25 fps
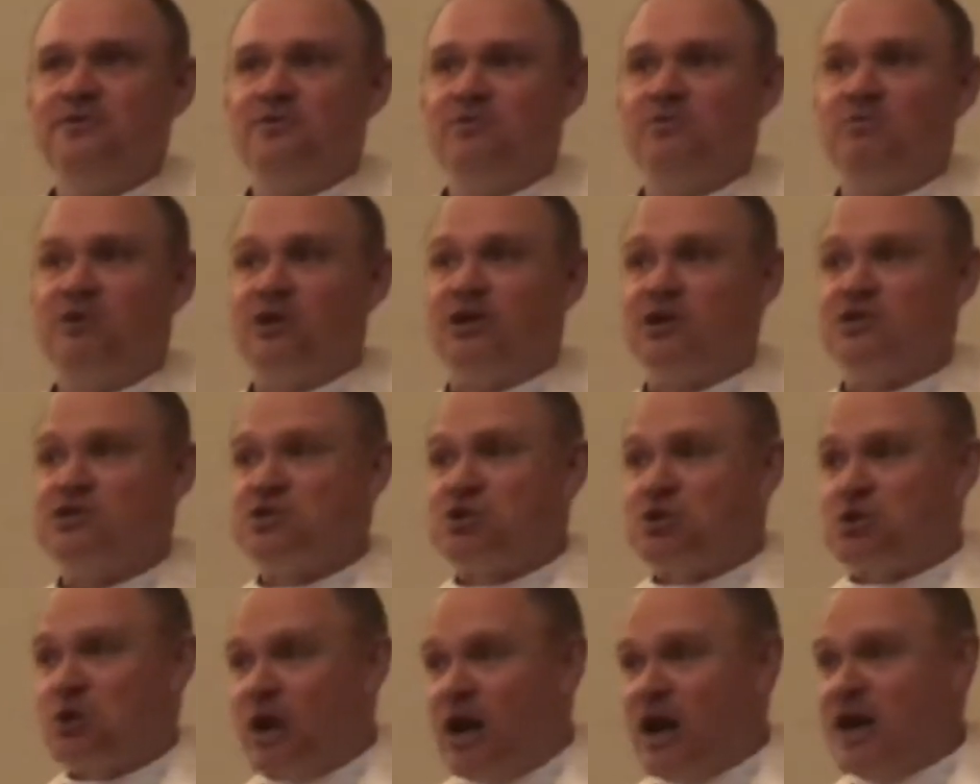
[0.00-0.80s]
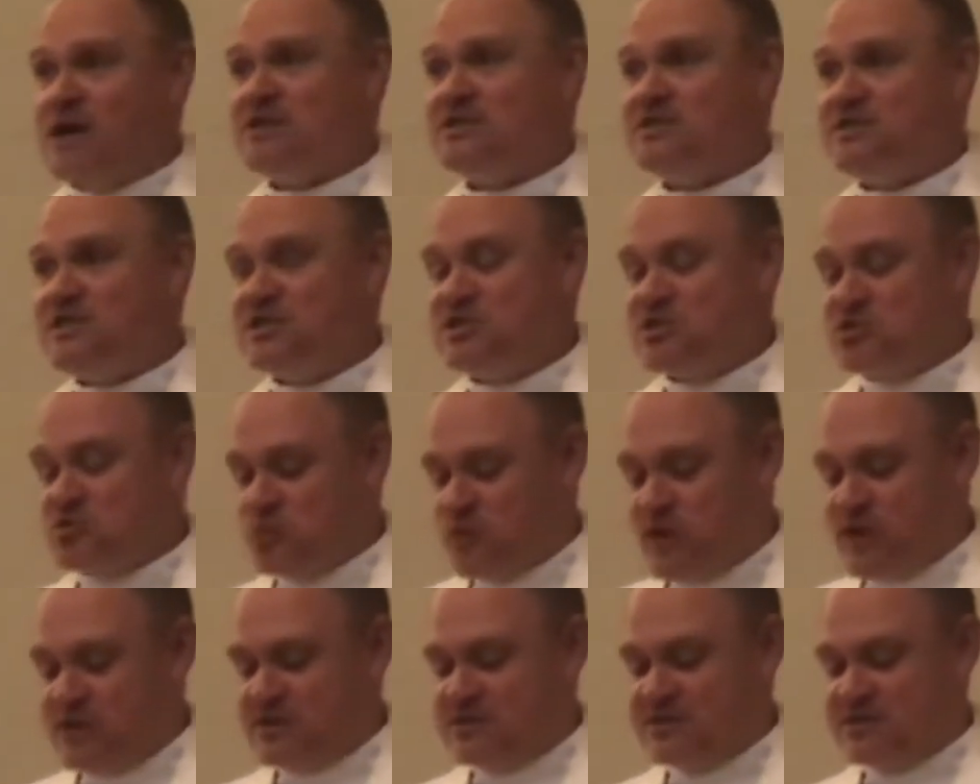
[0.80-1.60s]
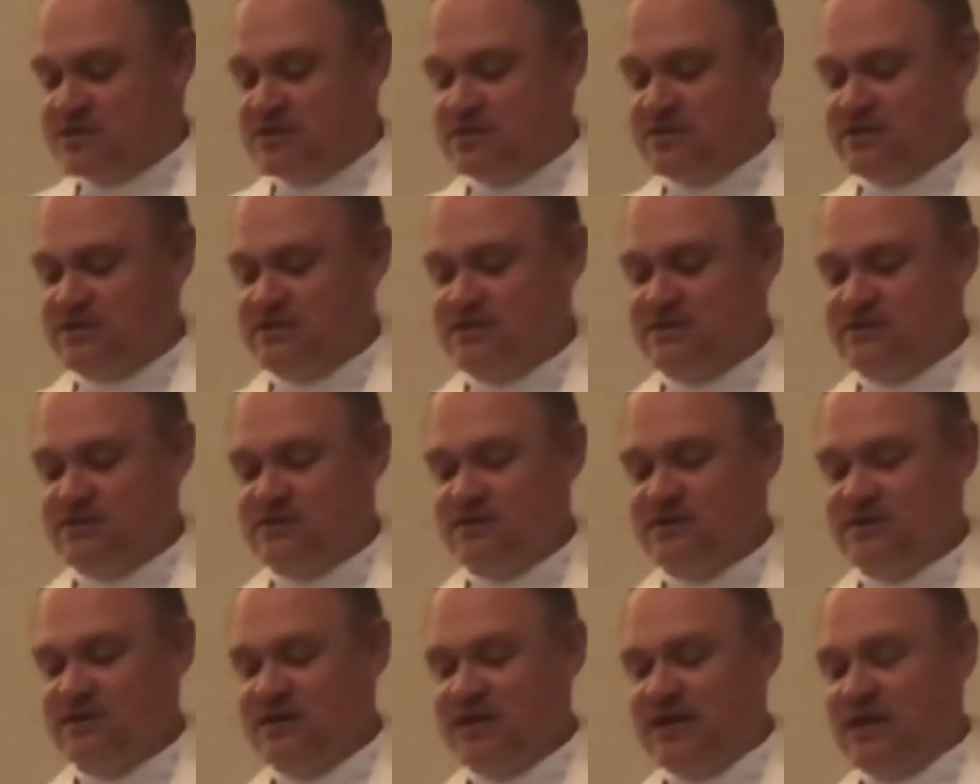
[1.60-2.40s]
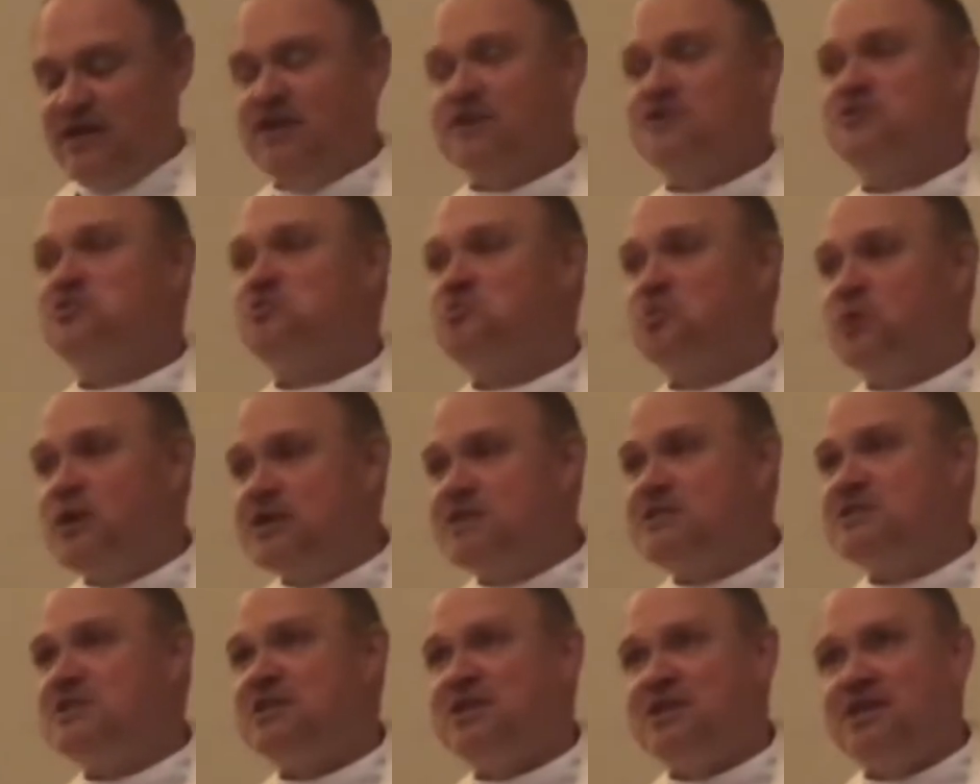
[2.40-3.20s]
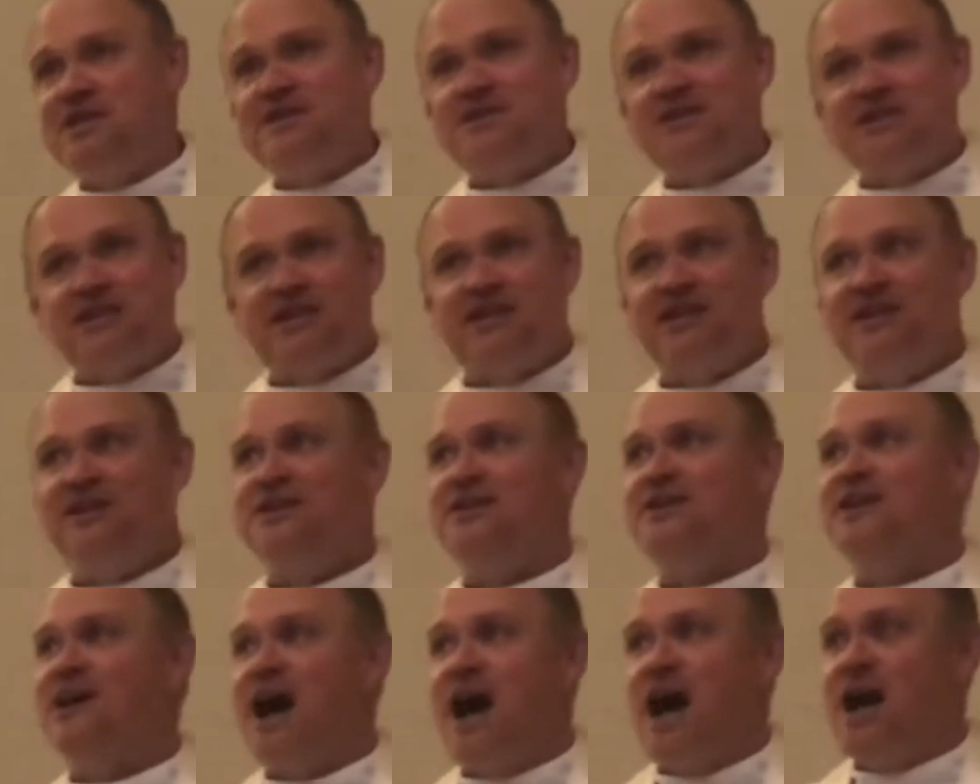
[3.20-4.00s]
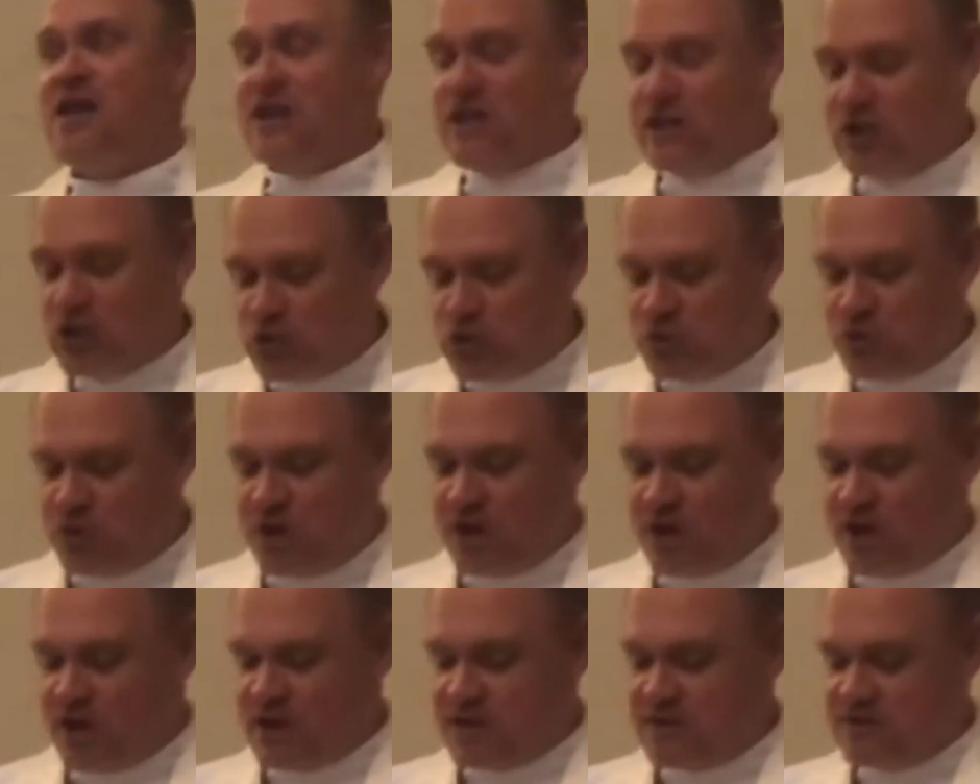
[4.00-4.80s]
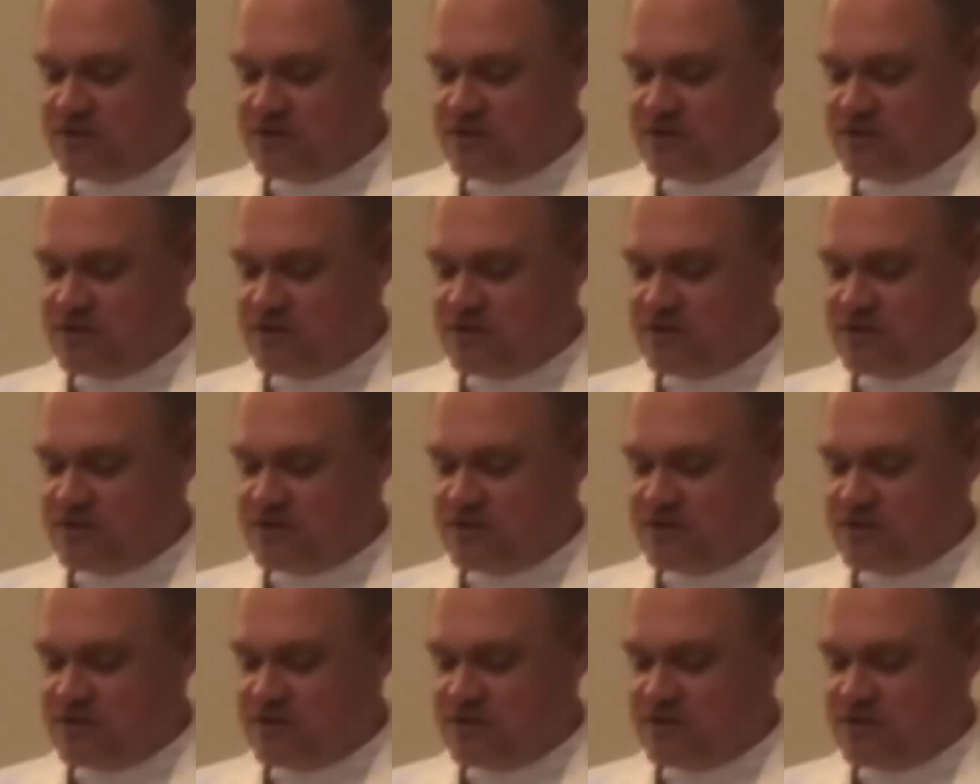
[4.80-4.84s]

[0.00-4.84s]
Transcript: Because Christ is risen. He is risen indeed. Hallelujah.